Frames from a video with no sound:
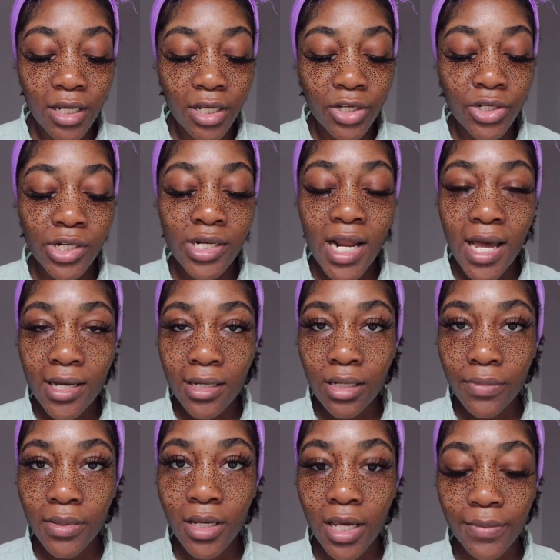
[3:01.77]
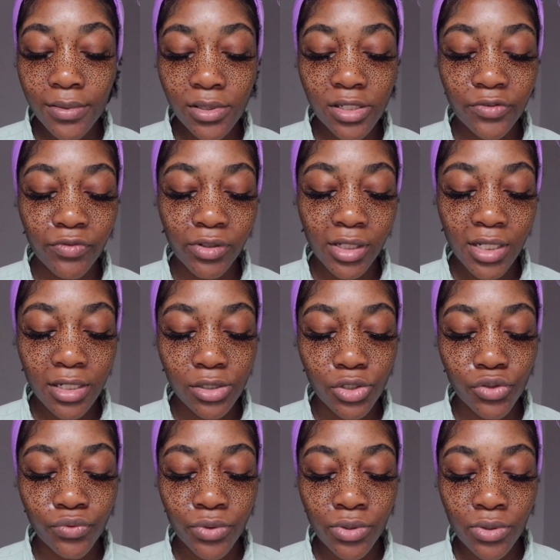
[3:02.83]
you're not going to be able to really
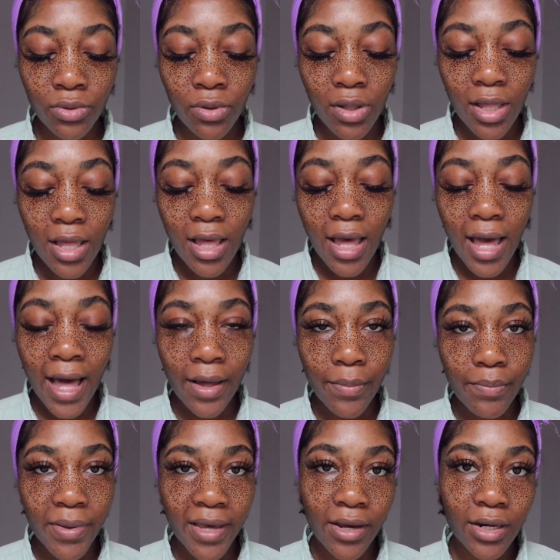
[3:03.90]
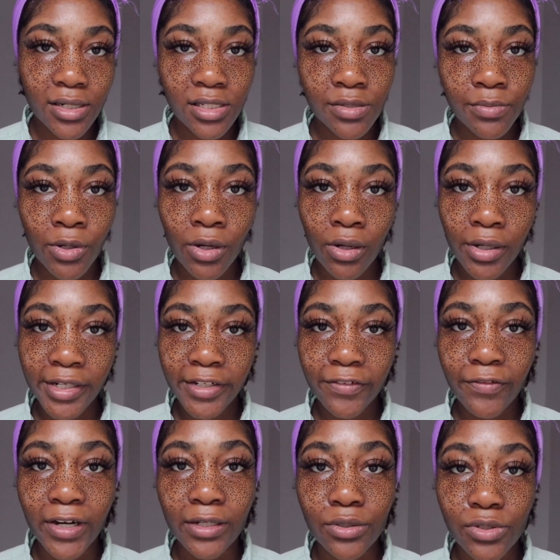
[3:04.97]
control how big or small your
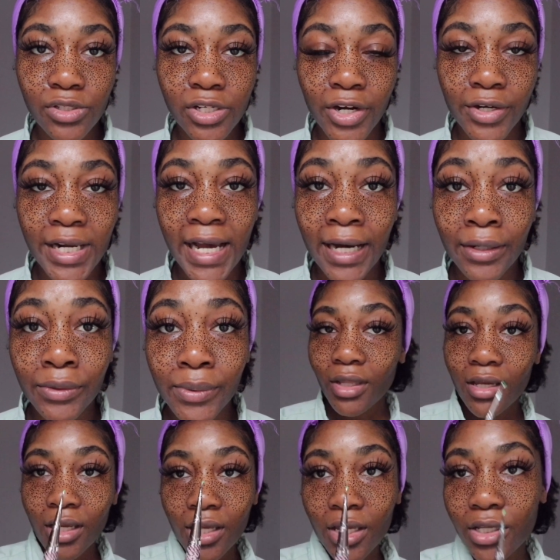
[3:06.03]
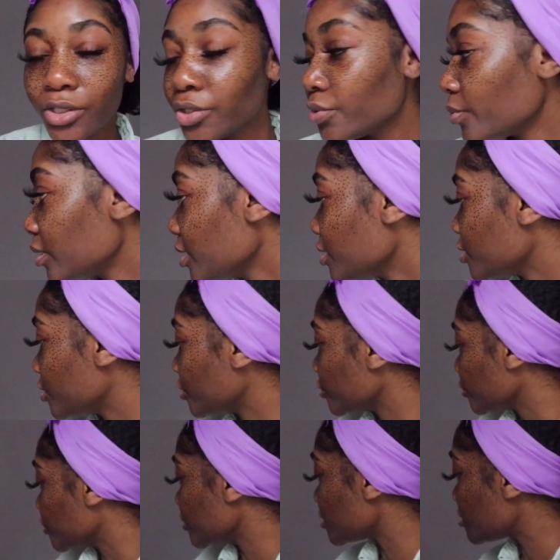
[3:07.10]
freckles turn out. You want to
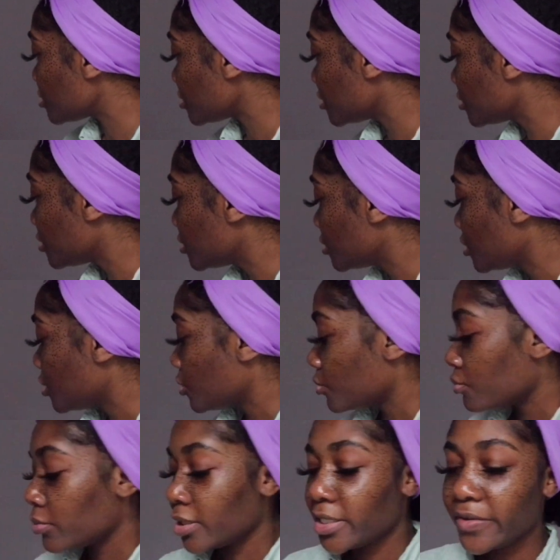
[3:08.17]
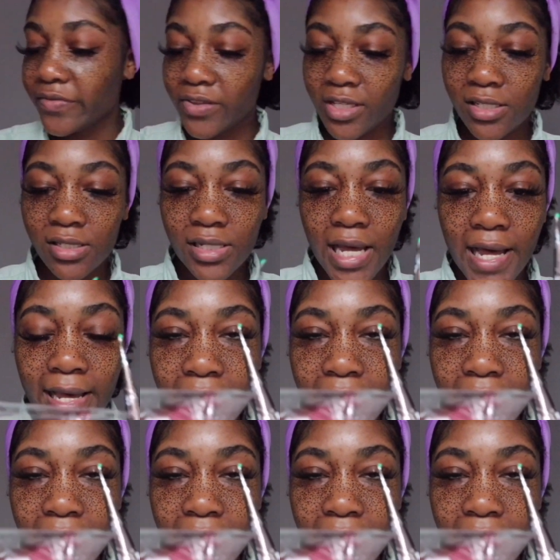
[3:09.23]
use one of these guys.